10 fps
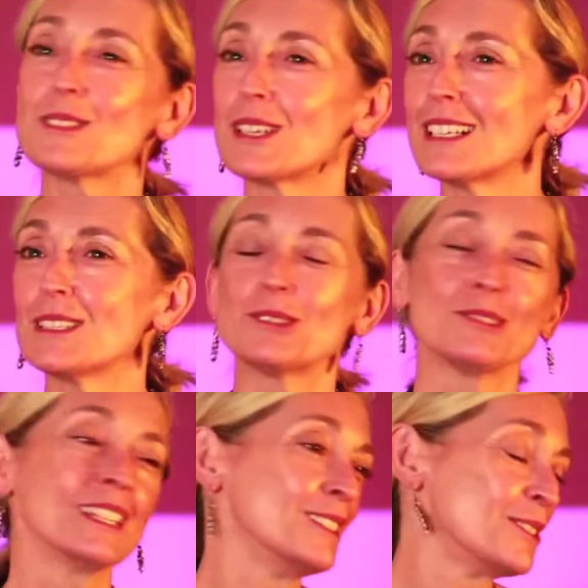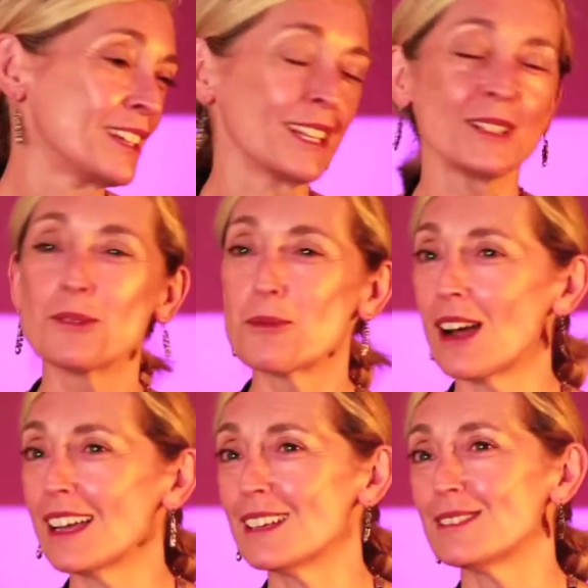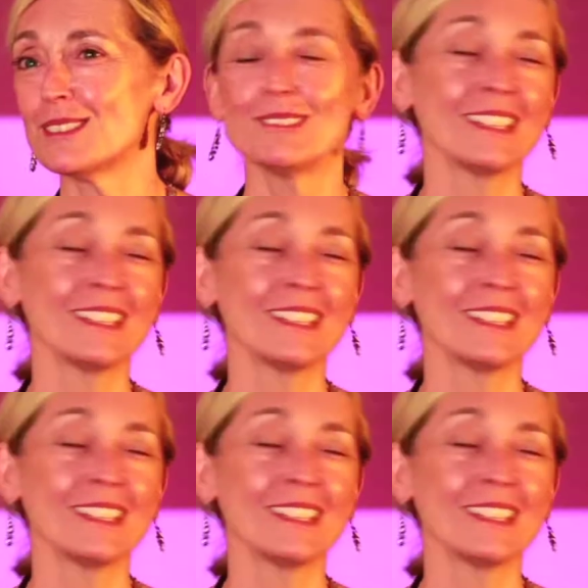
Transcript: You kill your wife,